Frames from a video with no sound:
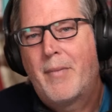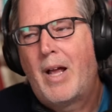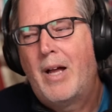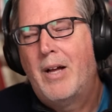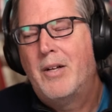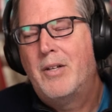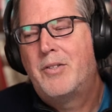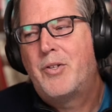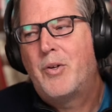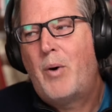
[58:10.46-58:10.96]

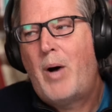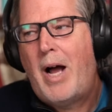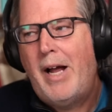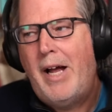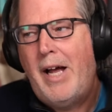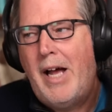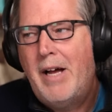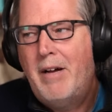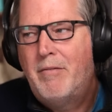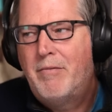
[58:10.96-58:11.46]
So I
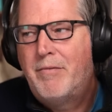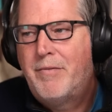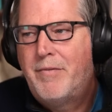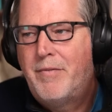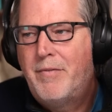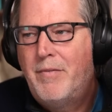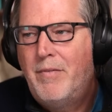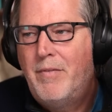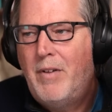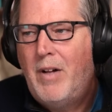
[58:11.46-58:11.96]

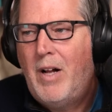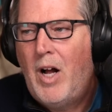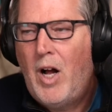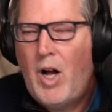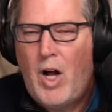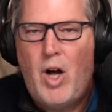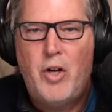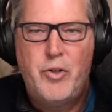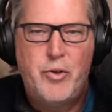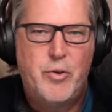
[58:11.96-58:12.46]
have
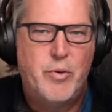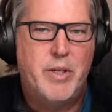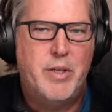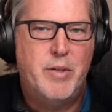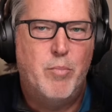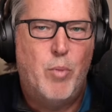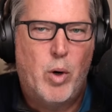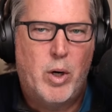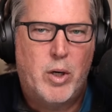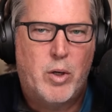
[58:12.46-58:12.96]

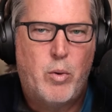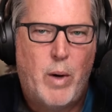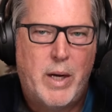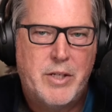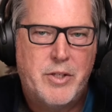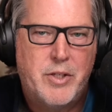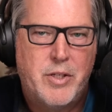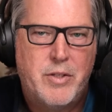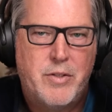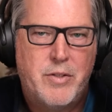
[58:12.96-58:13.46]
100 more
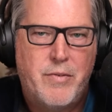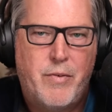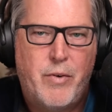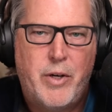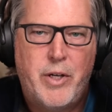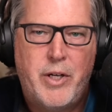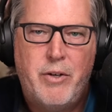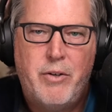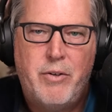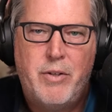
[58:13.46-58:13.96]
questions for
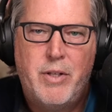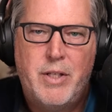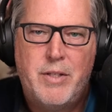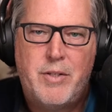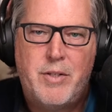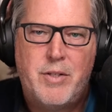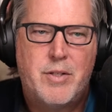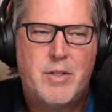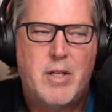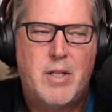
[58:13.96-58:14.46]
you.
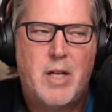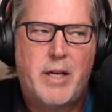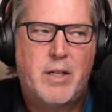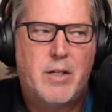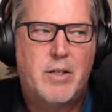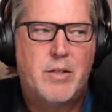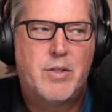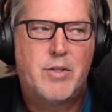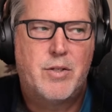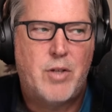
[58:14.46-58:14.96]
This is
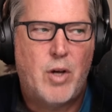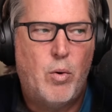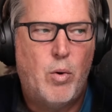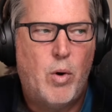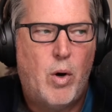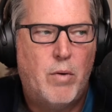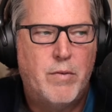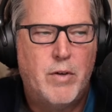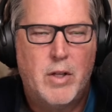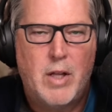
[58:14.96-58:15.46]
like
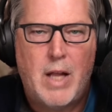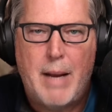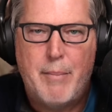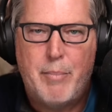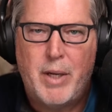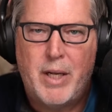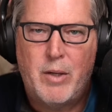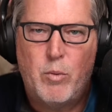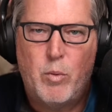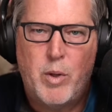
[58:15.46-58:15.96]
so
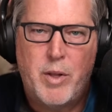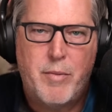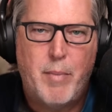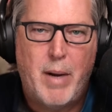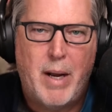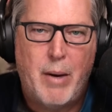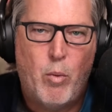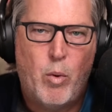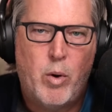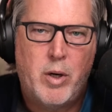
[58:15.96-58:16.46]
overlapping with
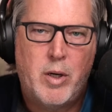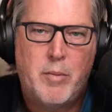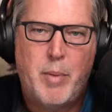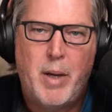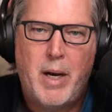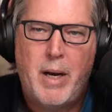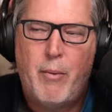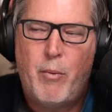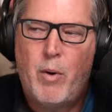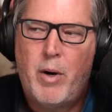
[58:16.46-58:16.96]
my work,
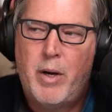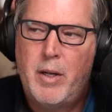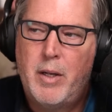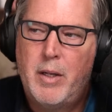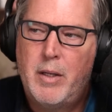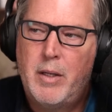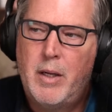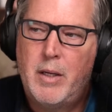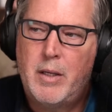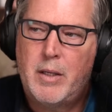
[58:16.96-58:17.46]
but I want
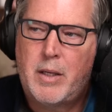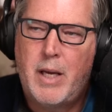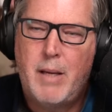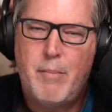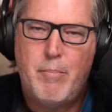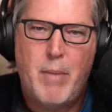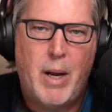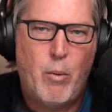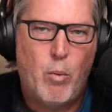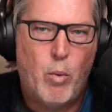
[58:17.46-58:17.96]
to
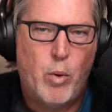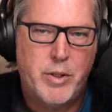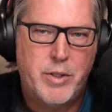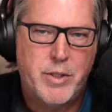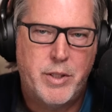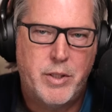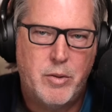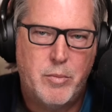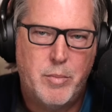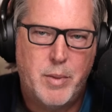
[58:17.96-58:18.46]
keep my word
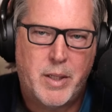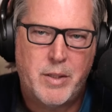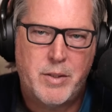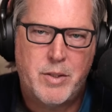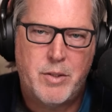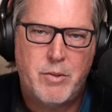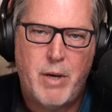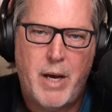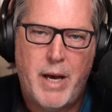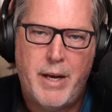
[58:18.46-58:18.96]
to you
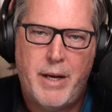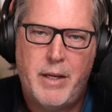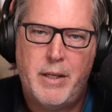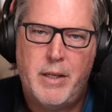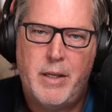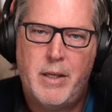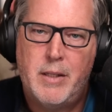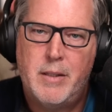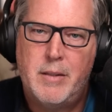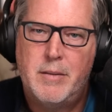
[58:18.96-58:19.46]
because you had
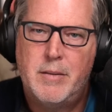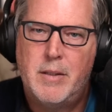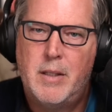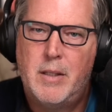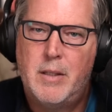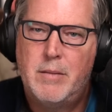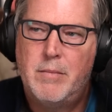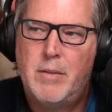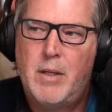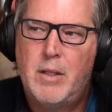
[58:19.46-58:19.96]

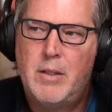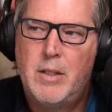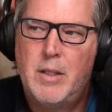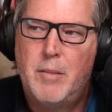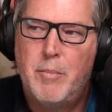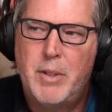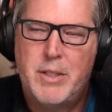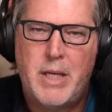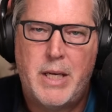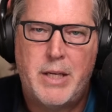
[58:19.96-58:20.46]
a
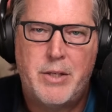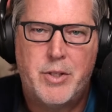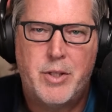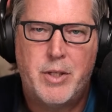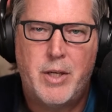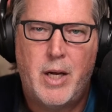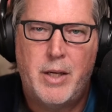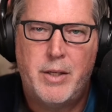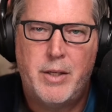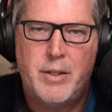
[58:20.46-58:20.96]

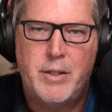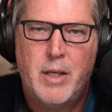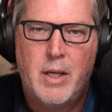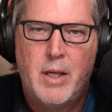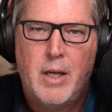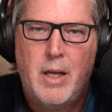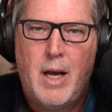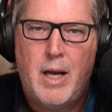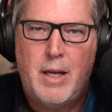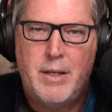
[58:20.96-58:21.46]
limitation on
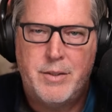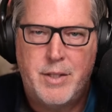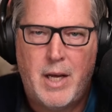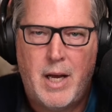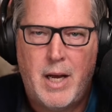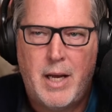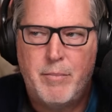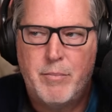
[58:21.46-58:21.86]
time.